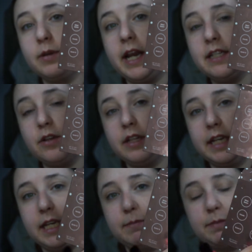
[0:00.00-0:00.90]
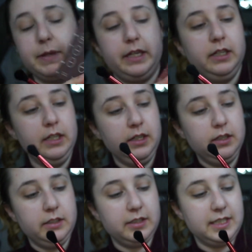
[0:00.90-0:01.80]
so it has all the names, but
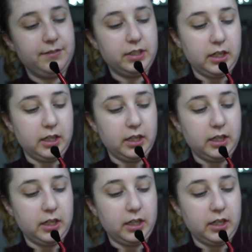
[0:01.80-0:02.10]
it doesn't have the